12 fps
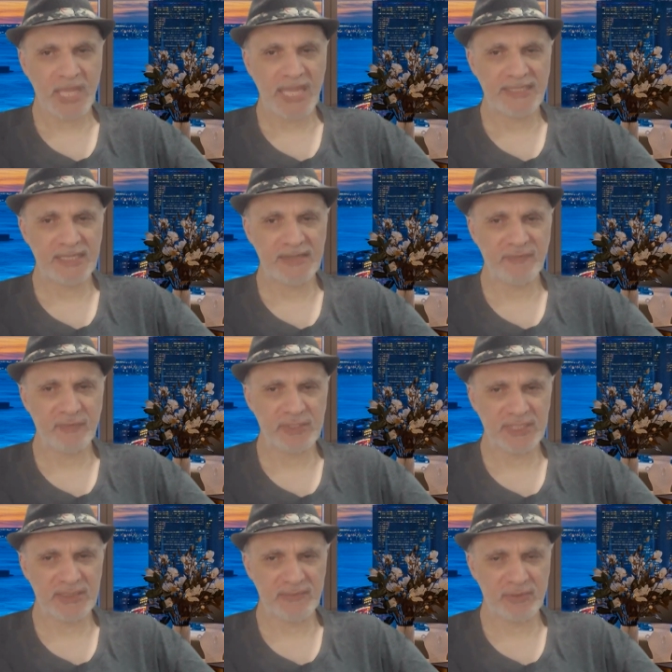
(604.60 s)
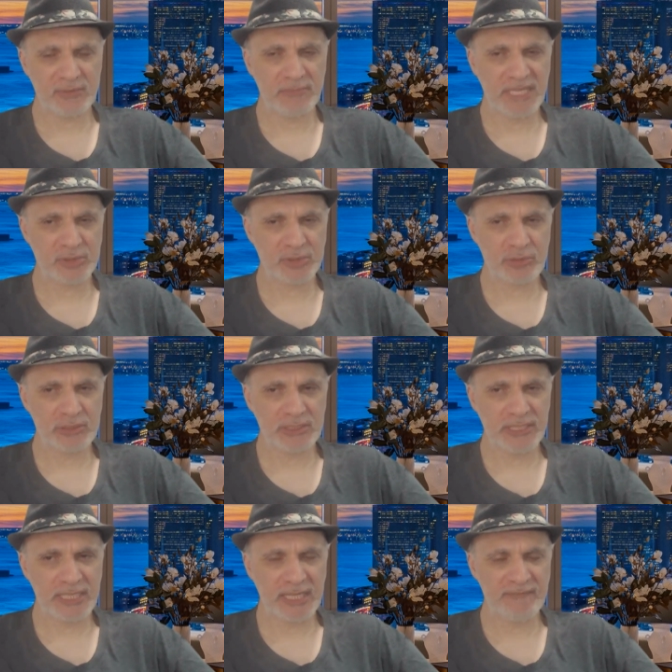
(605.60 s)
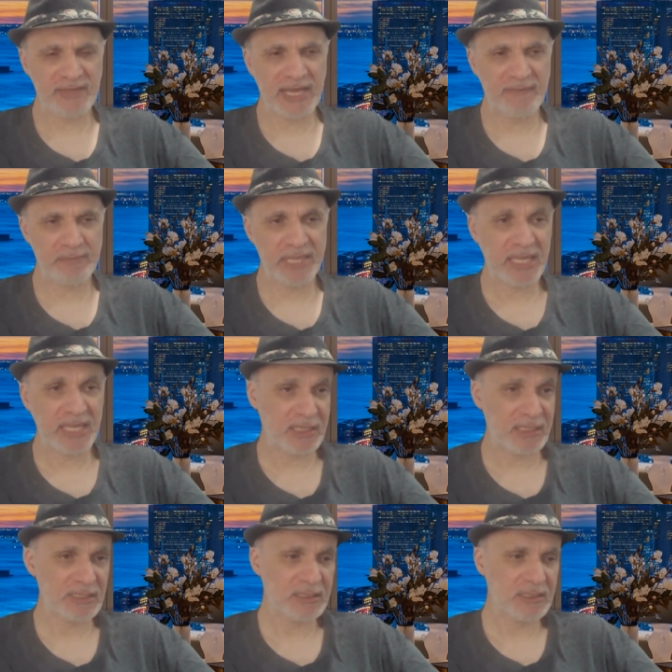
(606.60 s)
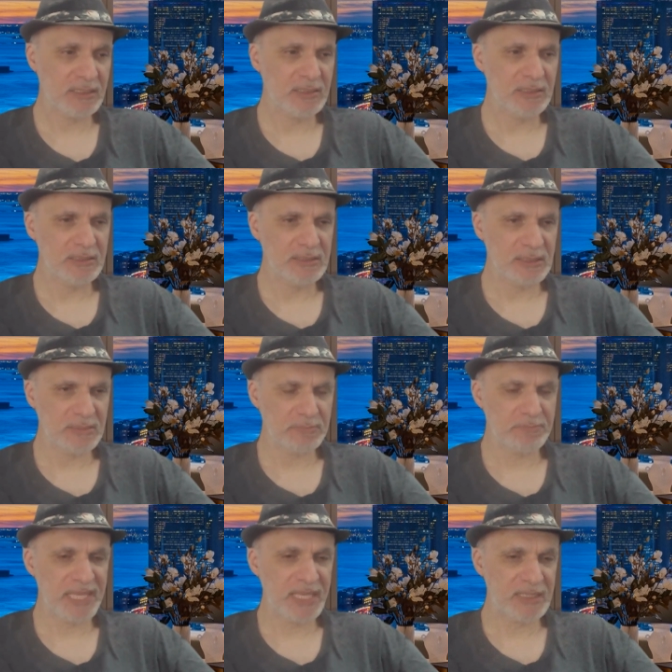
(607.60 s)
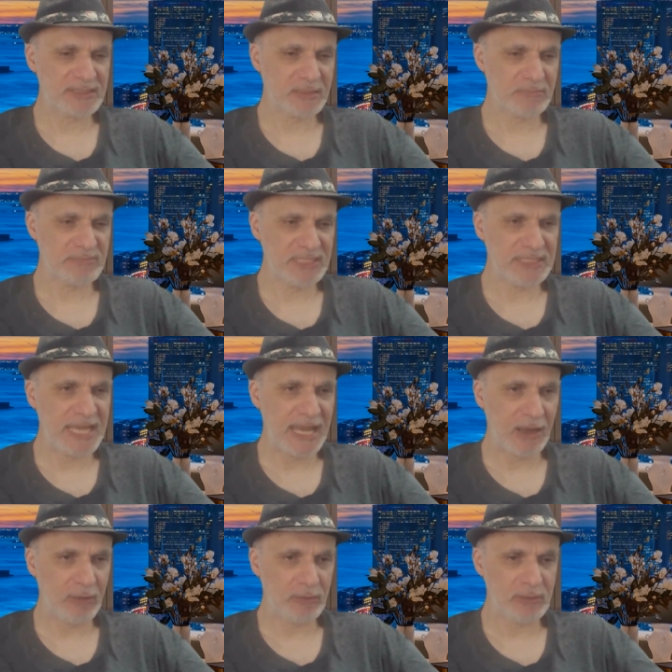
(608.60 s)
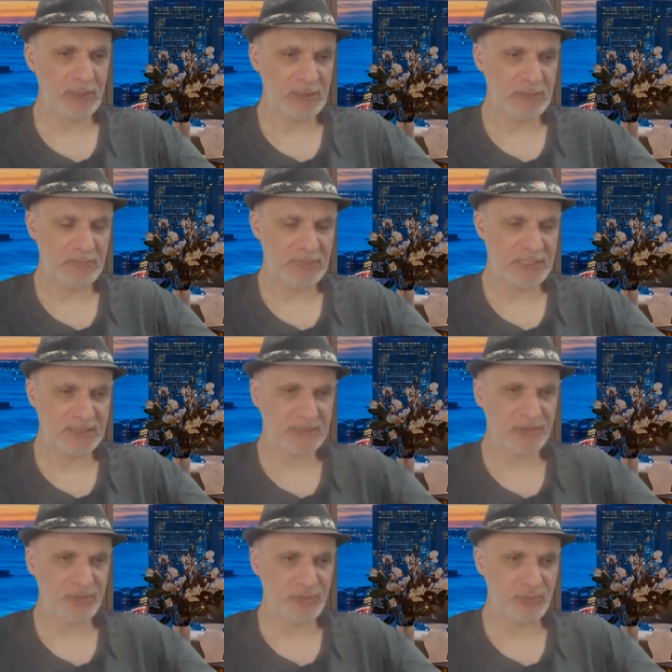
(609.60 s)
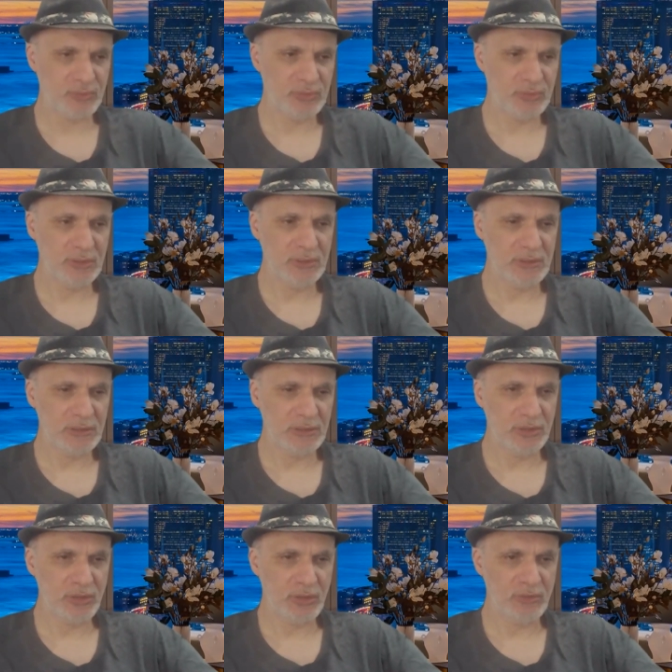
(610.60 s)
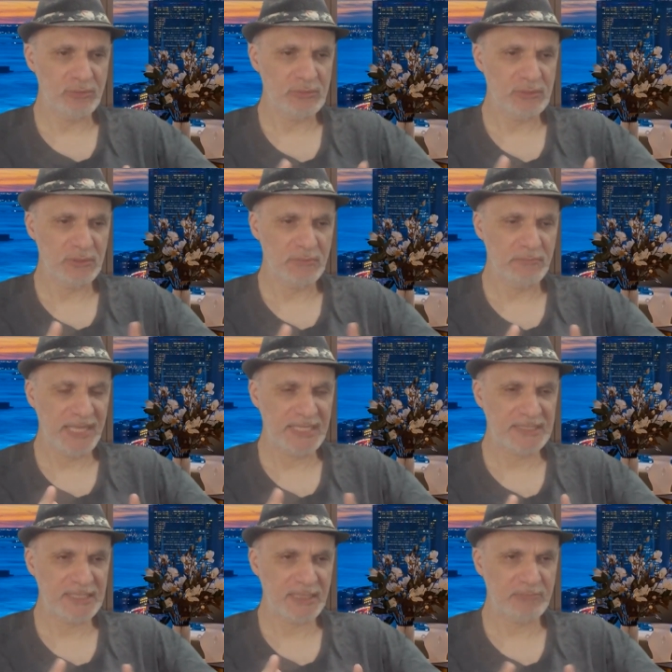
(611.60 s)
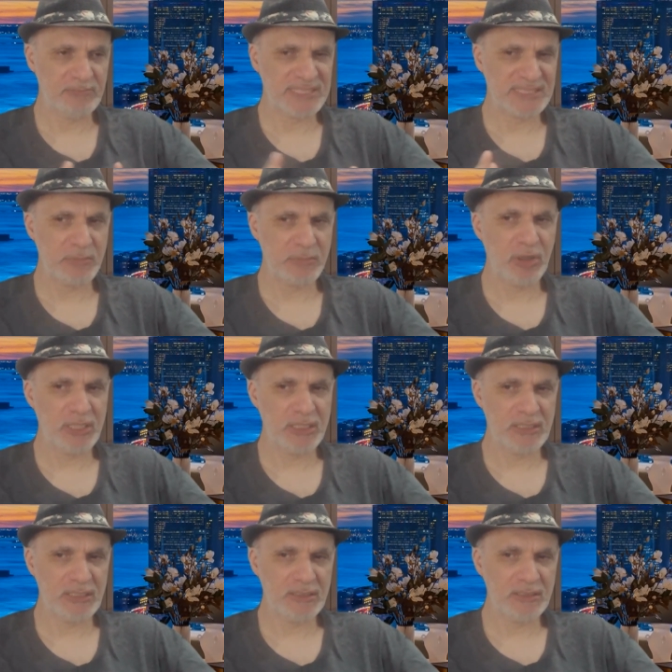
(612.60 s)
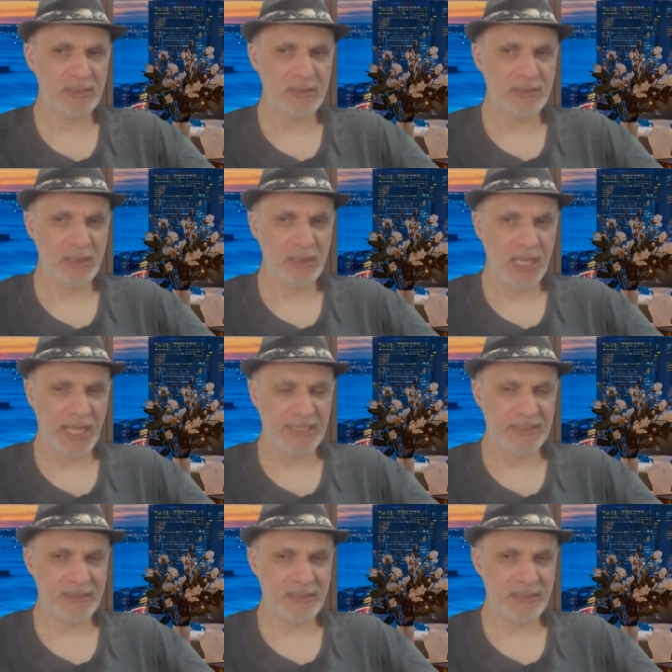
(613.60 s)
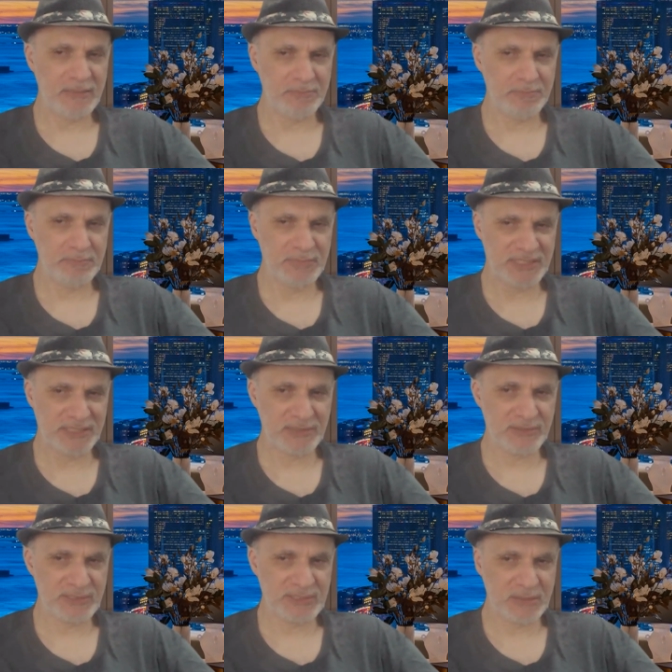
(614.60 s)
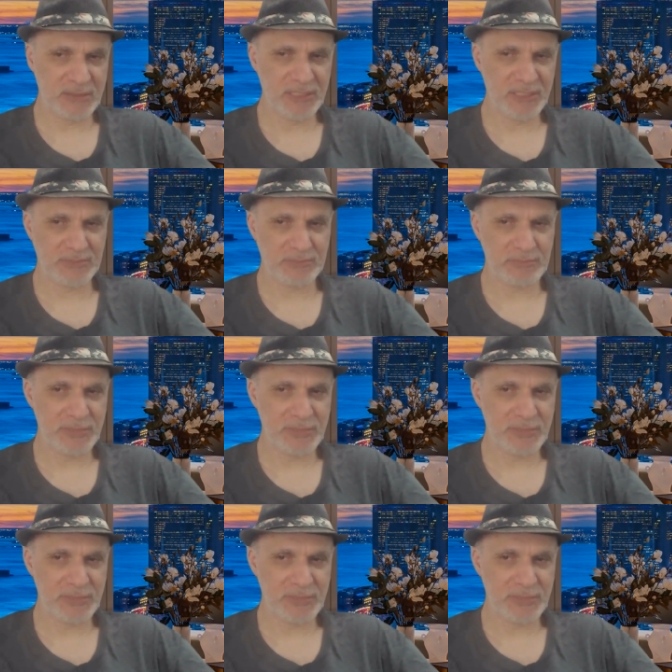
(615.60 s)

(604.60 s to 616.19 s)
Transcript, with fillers: And then for the word, make sure that again we have pair, like pare something down means to, you know, make them smaller and it's interesting because